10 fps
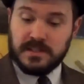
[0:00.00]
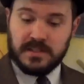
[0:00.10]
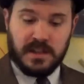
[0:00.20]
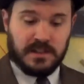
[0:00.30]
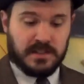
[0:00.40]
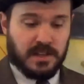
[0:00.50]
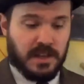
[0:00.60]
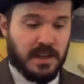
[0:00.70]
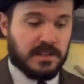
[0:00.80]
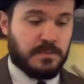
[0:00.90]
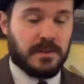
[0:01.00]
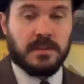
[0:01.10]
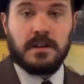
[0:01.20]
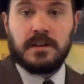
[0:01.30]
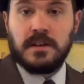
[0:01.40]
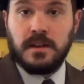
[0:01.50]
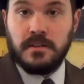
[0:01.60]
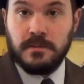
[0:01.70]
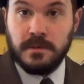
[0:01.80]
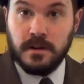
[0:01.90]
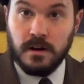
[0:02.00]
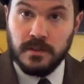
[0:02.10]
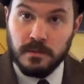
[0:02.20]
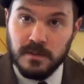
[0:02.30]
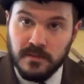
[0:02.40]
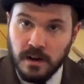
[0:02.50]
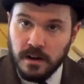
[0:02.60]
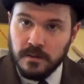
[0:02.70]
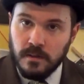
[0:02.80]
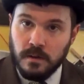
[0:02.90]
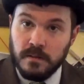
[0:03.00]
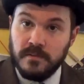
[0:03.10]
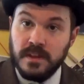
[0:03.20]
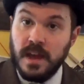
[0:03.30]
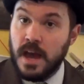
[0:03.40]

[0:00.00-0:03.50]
States has been lucky in the regard that we've gotten all of the